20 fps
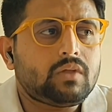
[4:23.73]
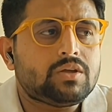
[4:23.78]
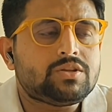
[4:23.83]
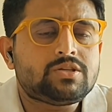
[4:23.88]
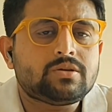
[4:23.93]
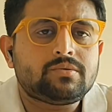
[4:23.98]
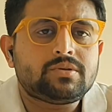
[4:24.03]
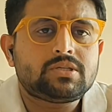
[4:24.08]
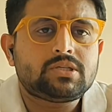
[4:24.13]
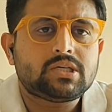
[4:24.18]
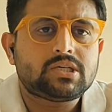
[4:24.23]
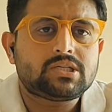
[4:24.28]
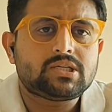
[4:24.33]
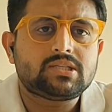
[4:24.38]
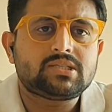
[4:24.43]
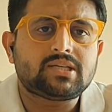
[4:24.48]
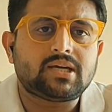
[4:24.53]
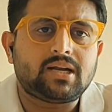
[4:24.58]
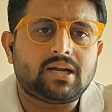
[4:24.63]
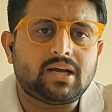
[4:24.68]

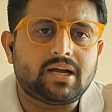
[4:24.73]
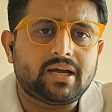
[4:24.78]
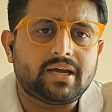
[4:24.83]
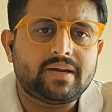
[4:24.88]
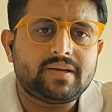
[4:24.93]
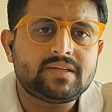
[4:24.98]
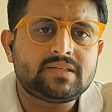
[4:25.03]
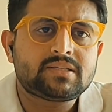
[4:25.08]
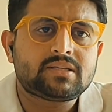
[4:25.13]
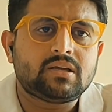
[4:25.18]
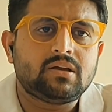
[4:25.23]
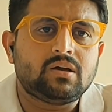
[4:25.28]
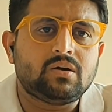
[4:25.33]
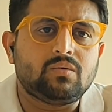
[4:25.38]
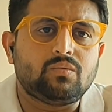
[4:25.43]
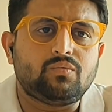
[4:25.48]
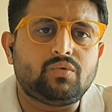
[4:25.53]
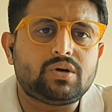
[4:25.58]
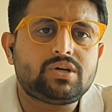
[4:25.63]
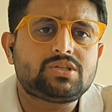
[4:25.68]
jurisdictions are a high risk,
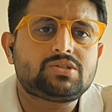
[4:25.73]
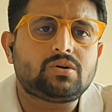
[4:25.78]
what